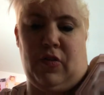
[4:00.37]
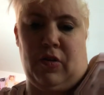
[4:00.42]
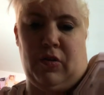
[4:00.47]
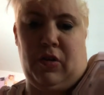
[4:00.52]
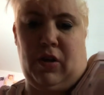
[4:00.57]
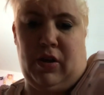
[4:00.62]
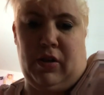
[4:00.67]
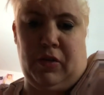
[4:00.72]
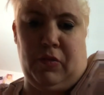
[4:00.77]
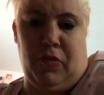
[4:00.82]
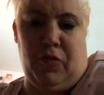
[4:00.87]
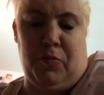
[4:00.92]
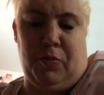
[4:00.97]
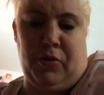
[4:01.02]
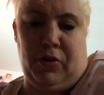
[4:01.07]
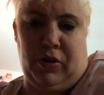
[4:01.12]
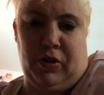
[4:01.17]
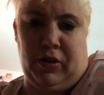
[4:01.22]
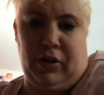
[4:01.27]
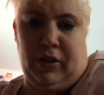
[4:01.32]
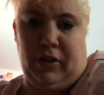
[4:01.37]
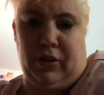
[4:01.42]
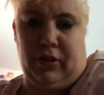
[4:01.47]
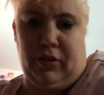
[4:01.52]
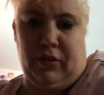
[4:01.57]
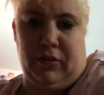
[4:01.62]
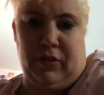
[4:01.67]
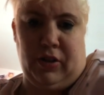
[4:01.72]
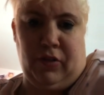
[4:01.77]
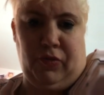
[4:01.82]
see, Holly was put on,
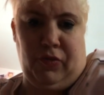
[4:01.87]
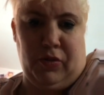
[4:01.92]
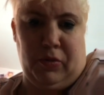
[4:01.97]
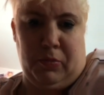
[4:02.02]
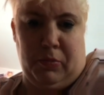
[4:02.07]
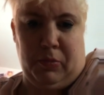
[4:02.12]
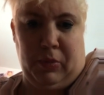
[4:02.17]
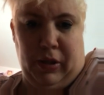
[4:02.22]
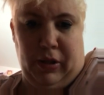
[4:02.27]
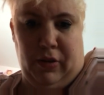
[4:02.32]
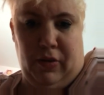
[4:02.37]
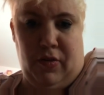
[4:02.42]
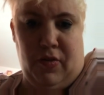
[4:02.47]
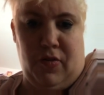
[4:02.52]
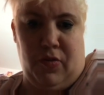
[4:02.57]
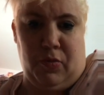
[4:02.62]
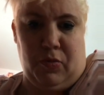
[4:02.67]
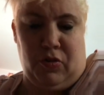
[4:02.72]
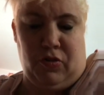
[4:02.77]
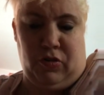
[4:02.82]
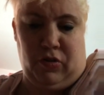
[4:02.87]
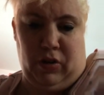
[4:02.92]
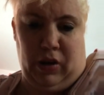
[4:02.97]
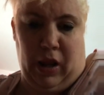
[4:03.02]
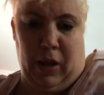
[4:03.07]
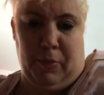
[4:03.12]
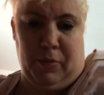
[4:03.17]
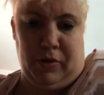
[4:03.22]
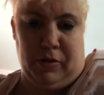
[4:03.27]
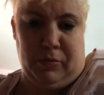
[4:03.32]
like, different meds, which
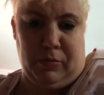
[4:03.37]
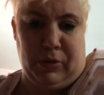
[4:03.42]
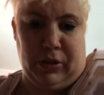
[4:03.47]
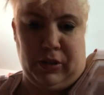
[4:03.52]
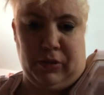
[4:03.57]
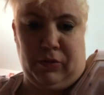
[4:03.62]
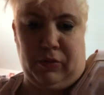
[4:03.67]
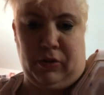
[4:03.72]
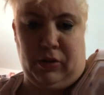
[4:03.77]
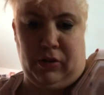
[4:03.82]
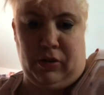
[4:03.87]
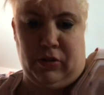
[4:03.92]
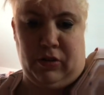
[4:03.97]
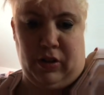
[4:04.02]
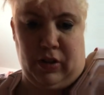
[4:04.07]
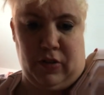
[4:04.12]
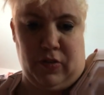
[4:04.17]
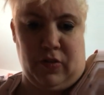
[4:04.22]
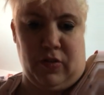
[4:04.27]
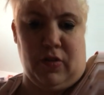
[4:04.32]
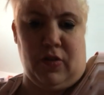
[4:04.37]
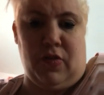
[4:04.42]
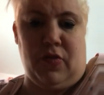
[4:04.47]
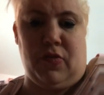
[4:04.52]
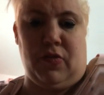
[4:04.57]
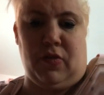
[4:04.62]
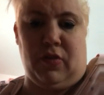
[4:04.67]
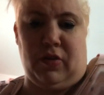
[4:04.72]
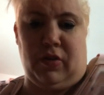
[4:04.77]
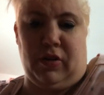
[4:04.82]
happened to me in
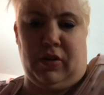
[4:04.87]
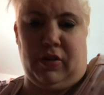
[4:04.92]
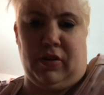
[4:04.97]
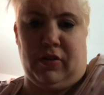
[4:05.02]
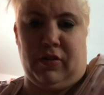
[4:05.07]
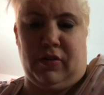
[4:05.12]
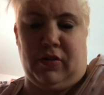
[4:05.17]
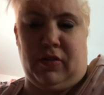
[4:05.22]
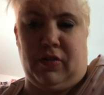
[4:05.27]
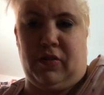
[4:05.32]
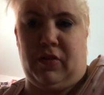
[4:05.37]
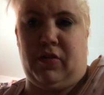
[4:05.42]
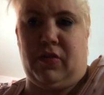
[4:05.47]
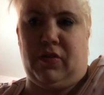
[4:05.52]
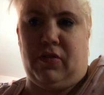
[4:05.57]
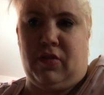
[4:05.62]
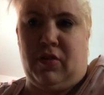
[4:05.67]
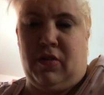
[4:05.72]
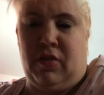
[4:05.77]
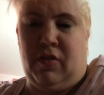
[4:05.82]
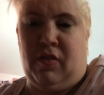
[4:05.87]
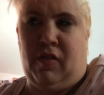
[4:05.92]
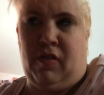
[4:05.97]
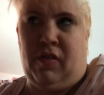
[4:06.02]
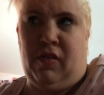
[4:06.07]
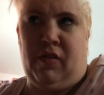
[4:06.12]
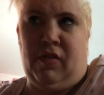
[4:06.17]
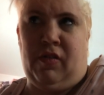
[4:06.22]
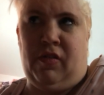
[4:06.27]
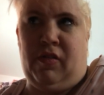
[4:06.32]
Texas, and
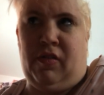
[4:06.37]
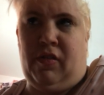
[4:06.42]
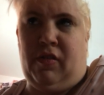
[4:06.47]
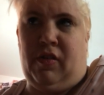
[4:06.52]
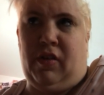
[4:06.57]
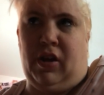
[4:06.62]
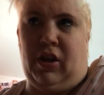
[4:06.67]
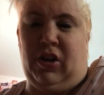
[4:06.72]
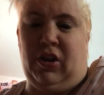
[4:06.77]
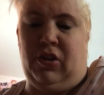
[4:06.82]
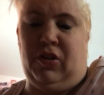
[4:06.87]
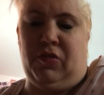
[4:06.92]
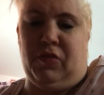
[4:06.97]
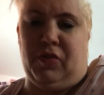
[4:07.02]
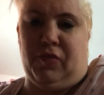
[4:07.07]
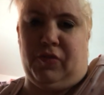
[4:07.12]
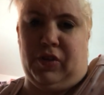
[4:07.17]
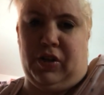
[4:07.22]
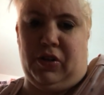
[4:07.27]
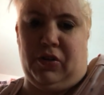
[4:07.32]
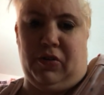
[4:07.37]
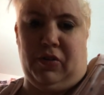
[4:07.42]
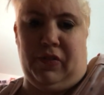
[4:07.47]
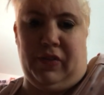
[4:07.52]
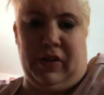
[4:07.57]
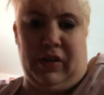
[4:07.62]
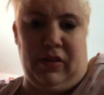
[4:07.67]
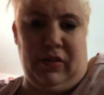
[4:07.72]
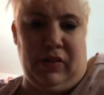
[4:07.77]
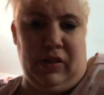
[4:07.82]
I did do a video on
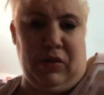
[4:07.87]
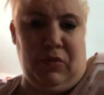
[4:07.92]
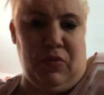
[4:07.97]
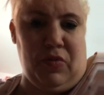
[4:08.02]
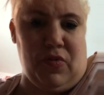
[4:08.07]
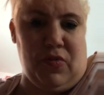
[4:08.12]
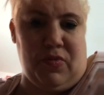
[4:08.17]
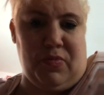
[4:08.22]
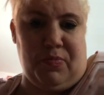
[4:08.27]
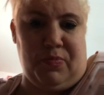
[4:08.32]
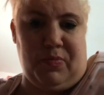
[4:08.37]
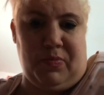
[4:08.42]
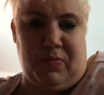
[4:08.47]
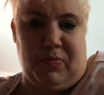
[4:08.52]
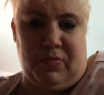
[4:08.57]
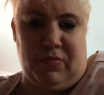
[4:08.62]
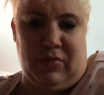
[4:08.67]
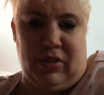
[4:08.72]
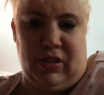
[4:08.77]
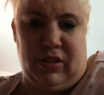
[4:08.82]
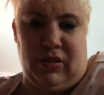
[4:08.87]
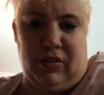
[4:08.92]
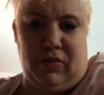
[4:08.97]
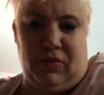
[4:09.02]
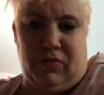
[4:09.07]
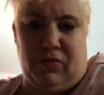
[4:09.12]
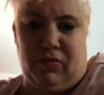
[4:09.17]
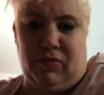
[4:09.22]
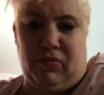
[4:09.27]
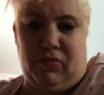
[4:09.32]
that. That was
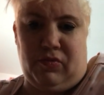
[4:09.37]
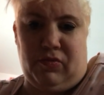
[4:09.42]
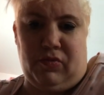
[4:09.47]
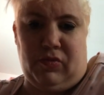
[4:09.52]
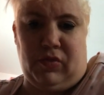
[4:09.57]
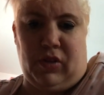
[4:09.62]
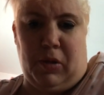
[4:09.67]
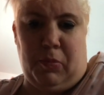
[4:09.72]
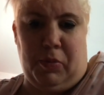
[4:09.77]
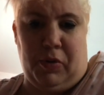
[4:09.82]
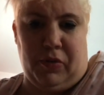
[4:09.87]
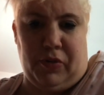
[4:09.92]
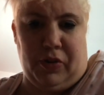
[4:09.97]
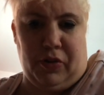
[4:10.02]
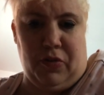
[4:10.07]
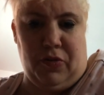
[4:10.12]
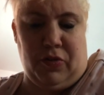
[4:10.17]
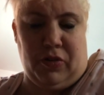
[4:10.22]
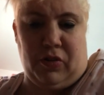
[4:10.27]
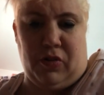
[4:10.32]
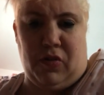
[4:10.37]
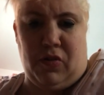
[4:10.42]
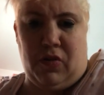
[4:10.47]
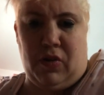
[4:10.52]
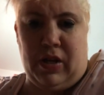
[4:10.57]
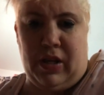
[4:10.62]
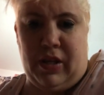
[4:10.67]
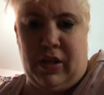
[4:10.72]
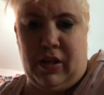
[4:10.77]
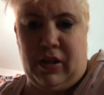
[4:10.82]
a couple of years ago.